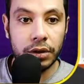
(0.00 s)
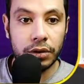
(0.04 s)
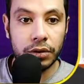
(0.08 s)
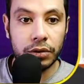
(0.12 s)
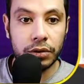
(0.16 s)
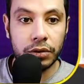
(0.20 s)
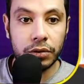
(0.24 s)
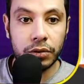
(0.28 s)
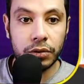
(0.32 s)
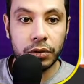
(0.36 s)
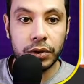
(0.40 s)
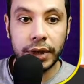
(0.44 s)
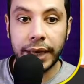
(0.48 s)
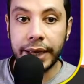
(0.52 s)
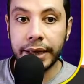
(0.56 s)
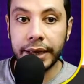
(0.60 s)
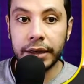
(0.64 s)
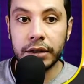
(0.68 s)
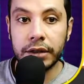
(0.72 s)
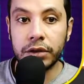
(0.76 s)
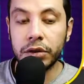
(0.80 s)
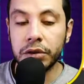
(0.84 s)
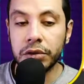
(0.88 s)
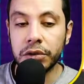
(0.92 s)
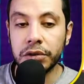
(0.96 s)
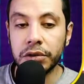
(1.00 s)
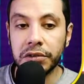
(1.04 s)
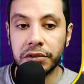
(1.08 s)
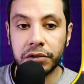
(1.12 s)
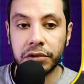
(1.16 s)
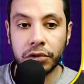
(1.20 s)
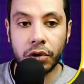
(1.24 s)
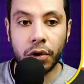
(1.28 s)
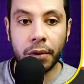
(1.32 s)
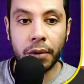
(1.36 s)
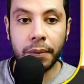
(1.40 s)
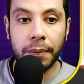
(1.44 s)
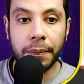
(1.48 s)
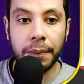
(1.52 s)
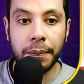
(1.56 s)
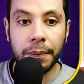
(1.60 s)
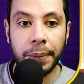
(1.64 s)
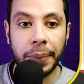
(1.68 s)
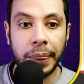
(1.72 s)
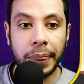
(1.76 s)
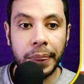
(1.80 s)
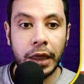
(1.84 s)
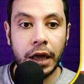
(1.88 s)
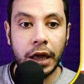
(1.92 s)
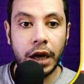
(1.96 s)
to take you from
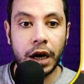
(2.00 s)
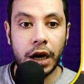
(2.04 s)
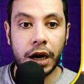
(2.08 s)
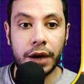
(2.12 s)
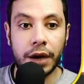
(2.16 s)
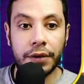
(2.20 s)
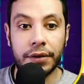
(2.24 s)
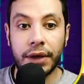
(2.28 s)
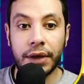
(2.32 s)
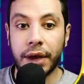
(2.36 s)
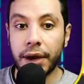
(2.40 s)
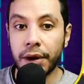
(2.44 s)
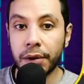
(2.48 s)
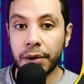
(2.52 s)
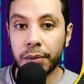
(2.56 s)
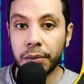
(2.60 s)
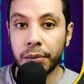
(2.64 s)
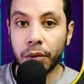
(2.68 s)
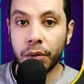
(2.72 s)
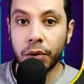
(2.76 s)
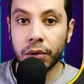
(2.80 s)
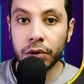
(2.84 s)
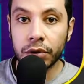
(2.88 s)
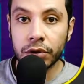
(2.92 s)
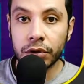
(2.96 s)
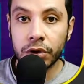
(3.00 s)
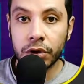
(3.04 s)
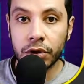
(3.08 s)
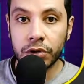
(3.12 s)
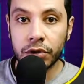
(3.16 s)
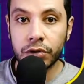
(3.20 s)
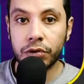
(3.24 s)
the airport